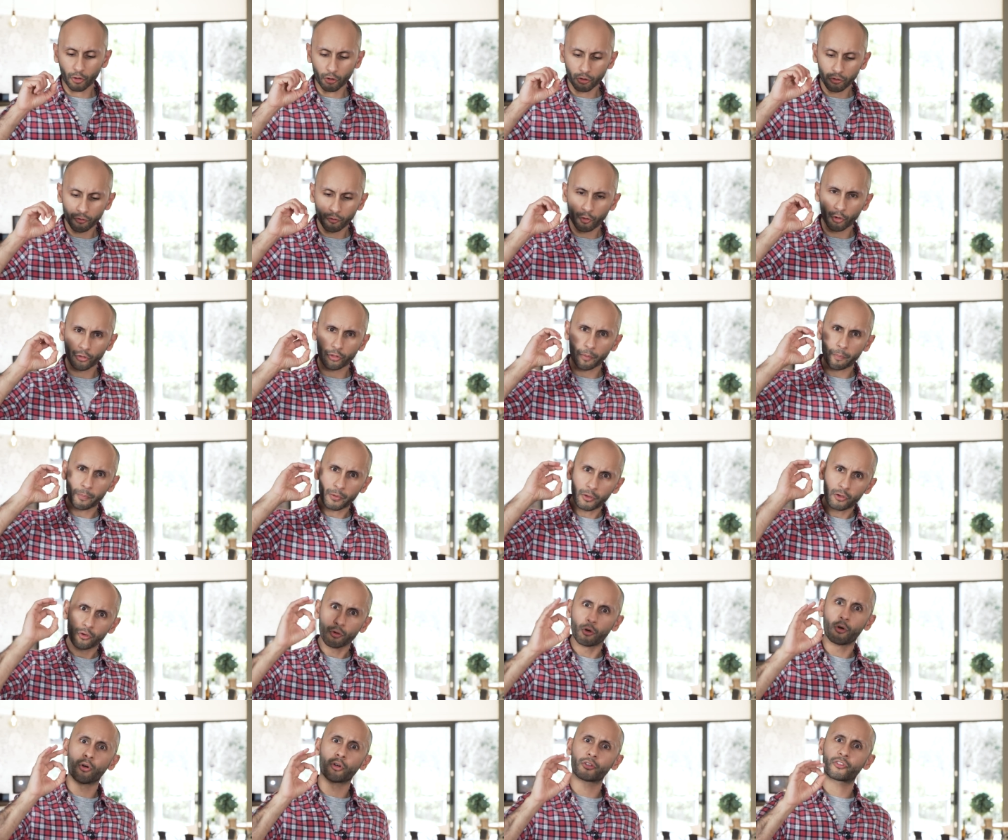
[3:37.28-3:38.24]
So you've got the
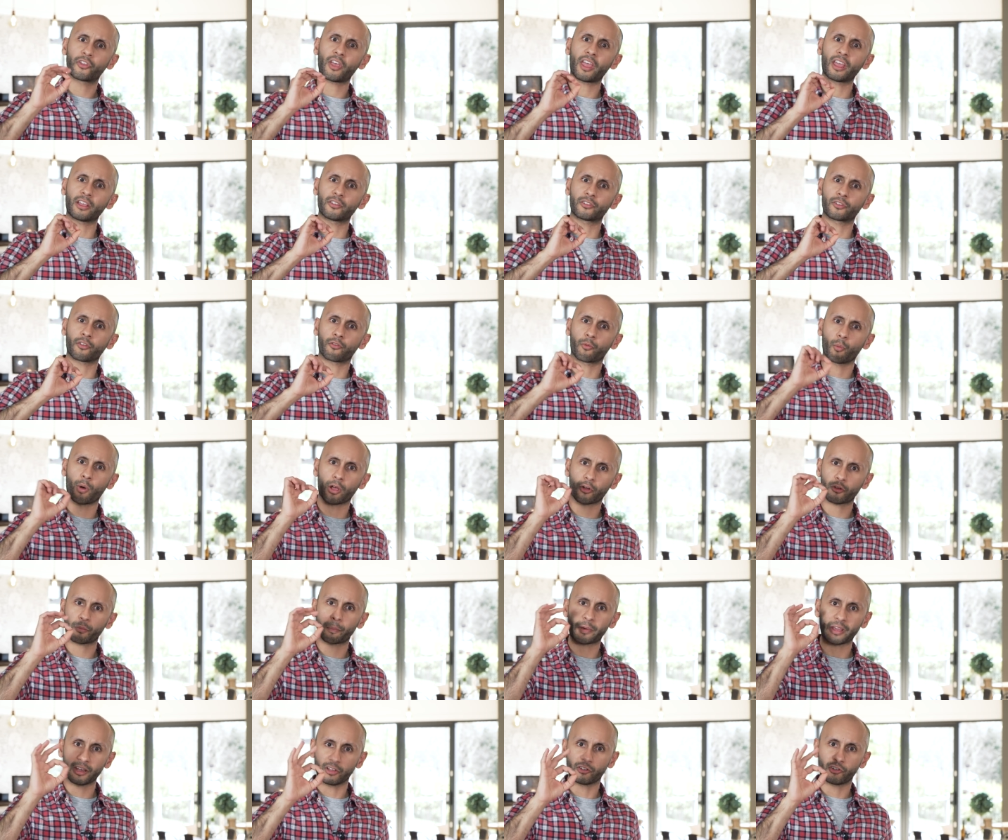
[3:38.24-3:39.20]
pure taste of
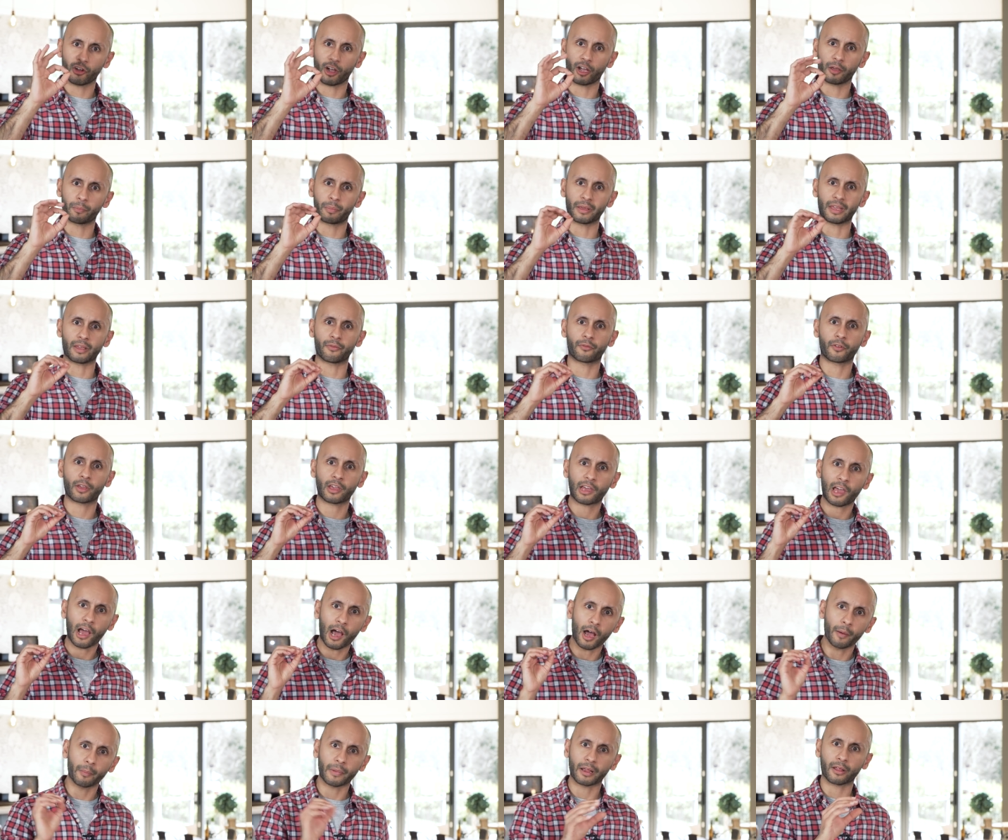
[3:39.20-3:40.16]
Welsh PGI beef
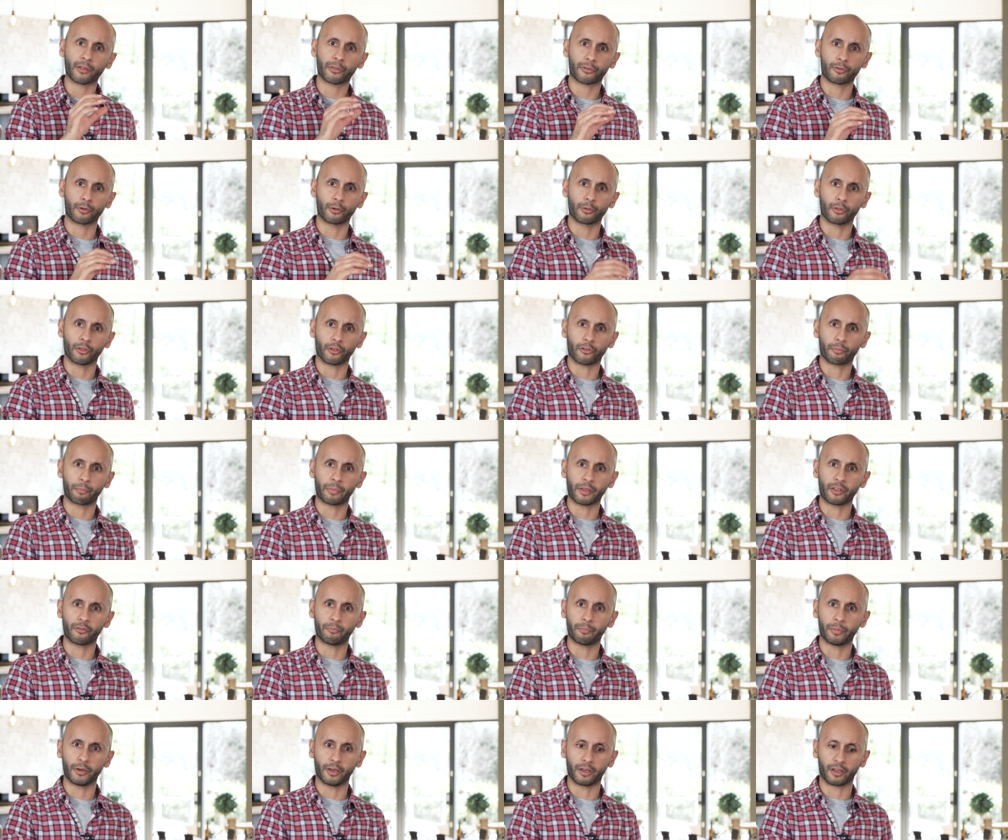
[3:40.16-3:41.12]
coming through this
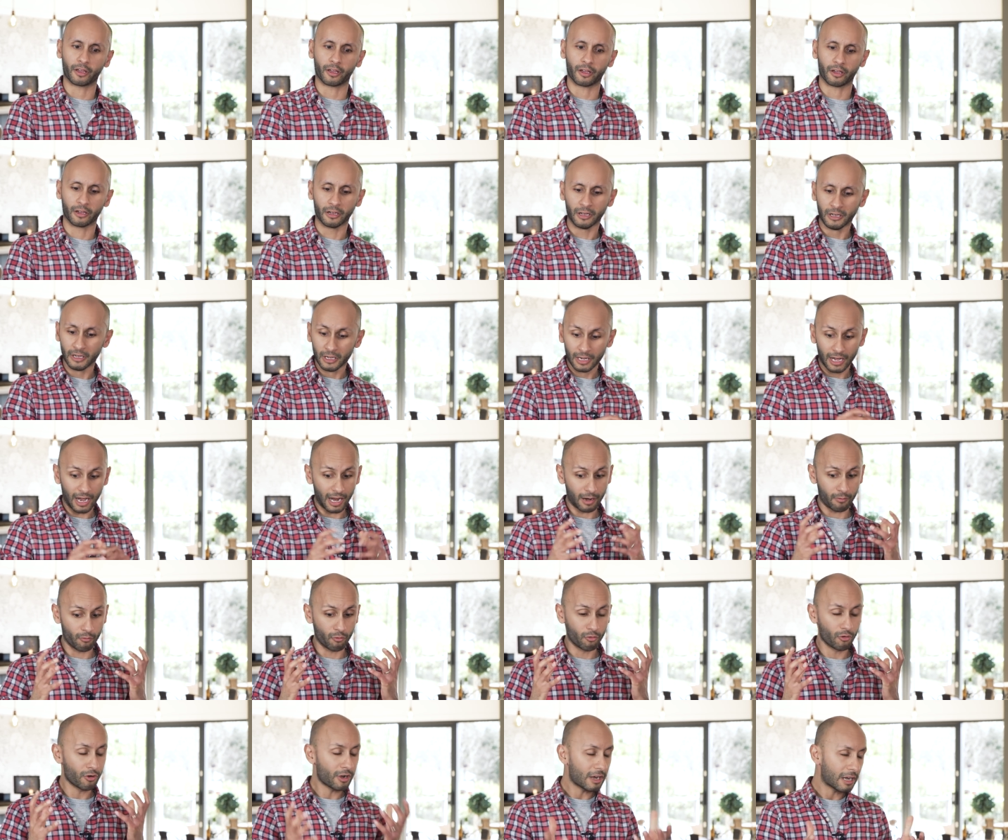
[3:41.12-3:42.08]
beef burger.
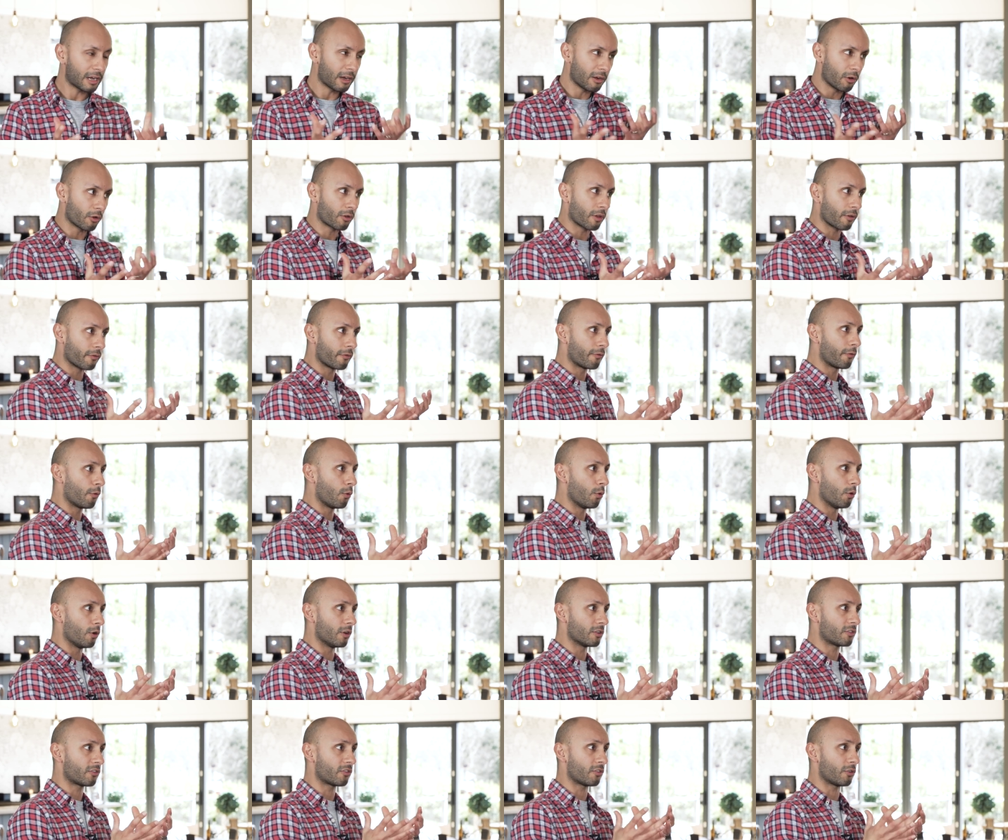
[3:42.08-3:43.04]
I'm really looking
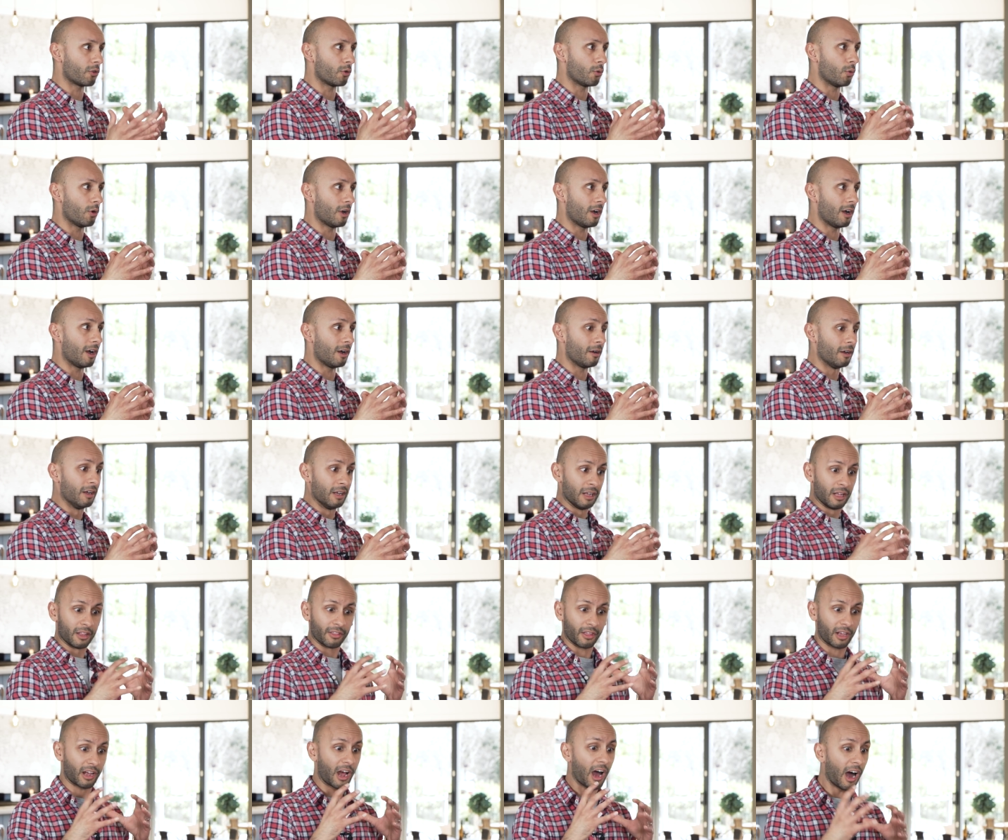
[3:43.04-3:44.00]
forward to uh,
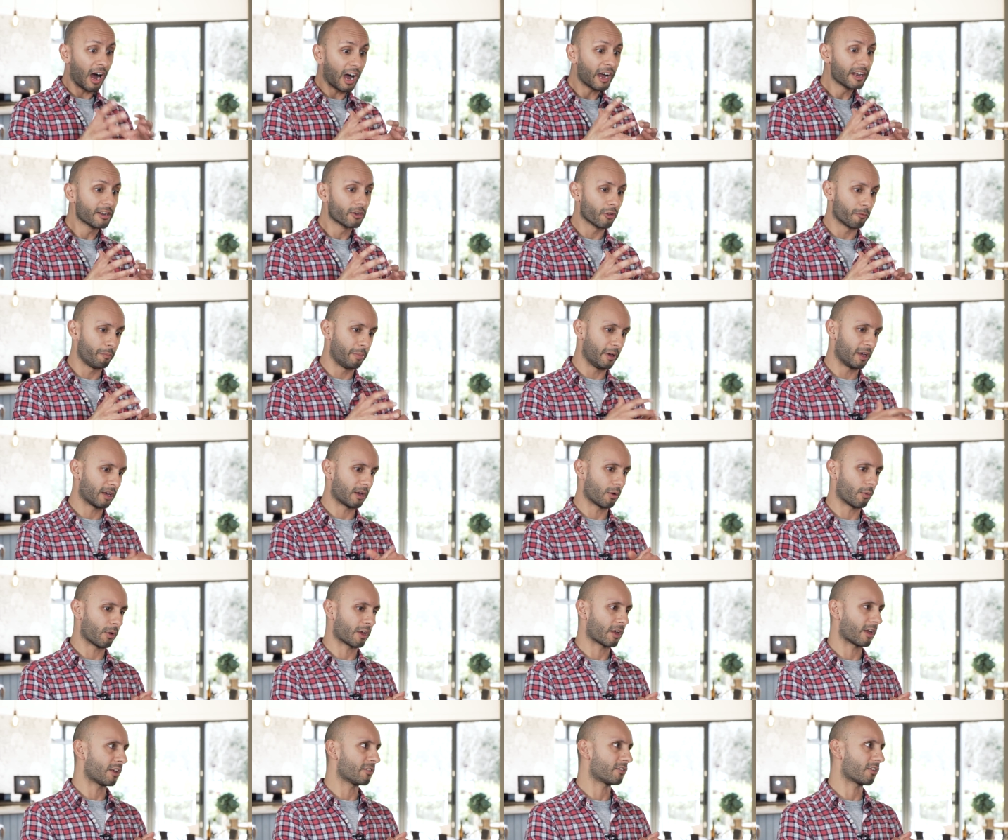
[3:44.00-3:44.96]
the kind of burger
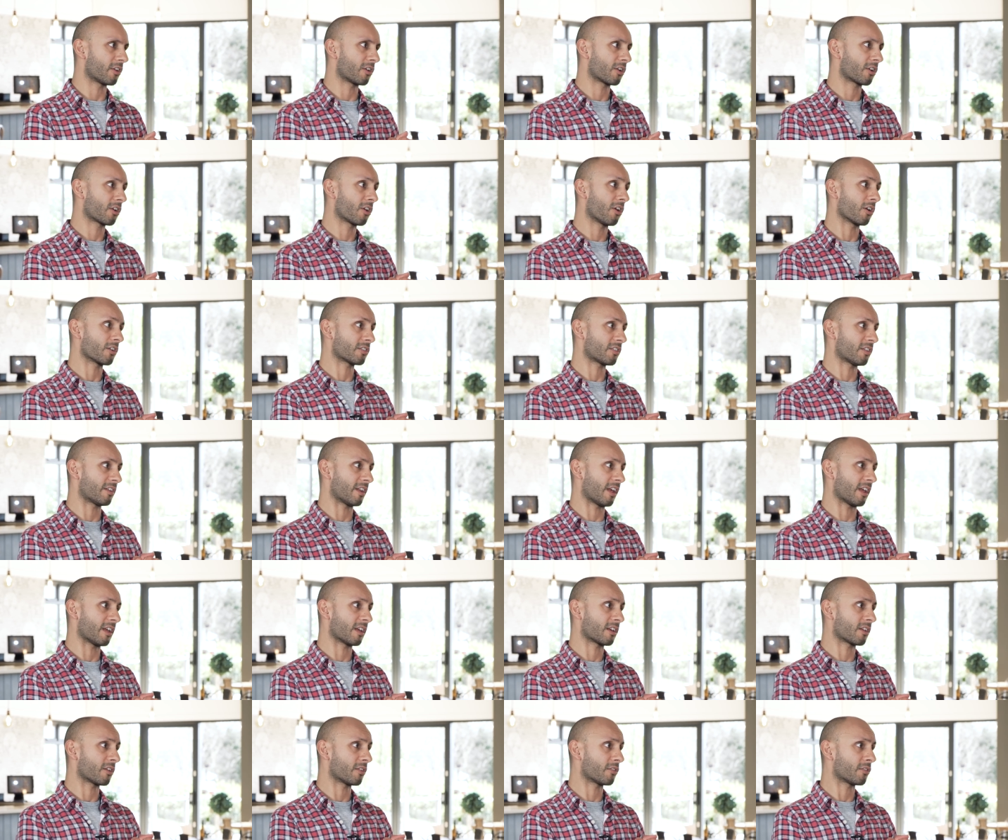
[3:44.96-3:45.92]
we're going to cook
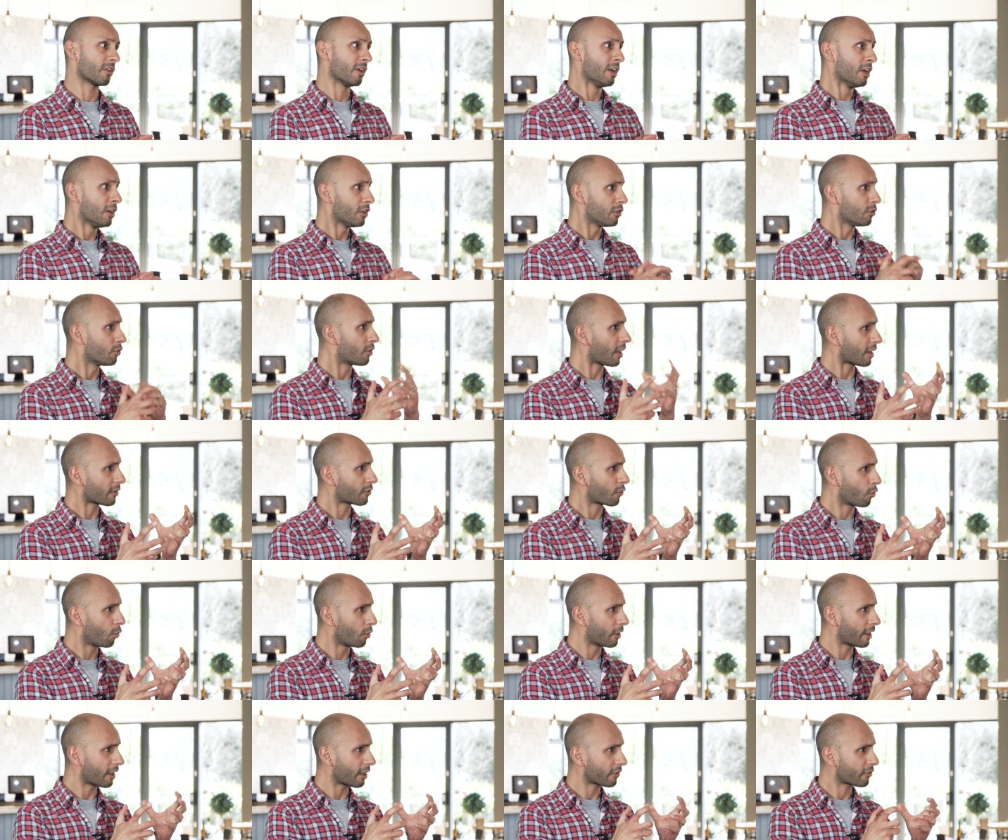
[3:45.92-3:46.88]
today, because you guys
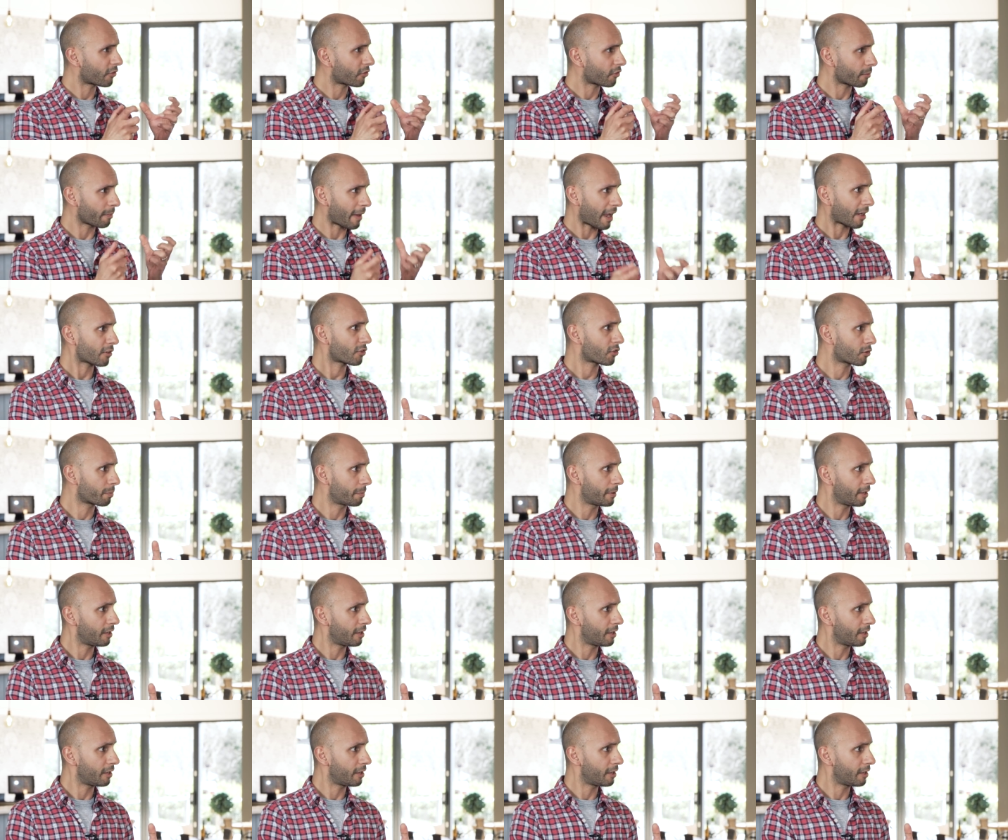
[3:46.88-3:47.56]
call it a smashed